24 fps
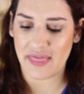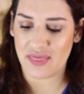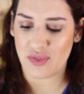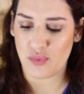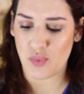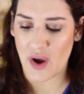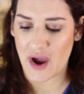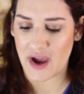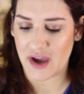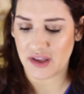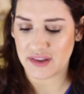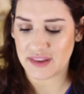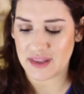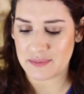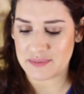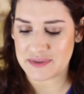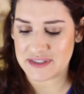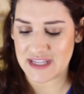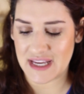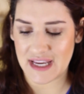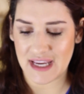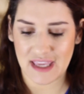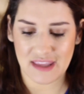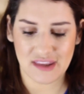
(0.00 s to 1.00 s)
n Wild
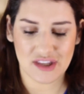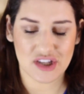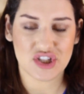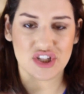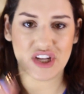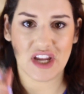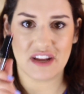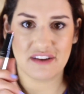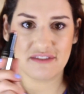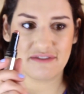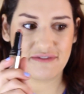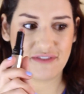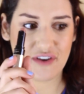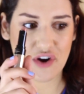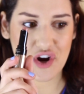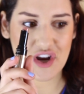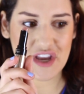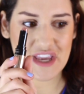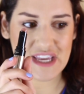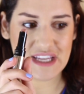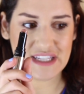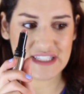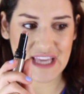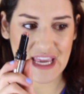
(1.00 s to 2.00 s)
lipstick in the shade
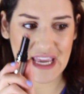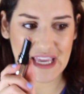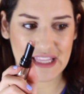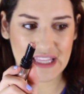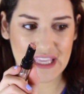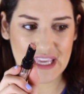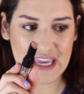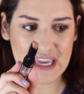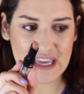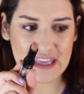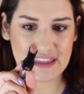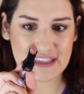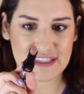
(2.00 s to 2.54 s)
Fergie Daily.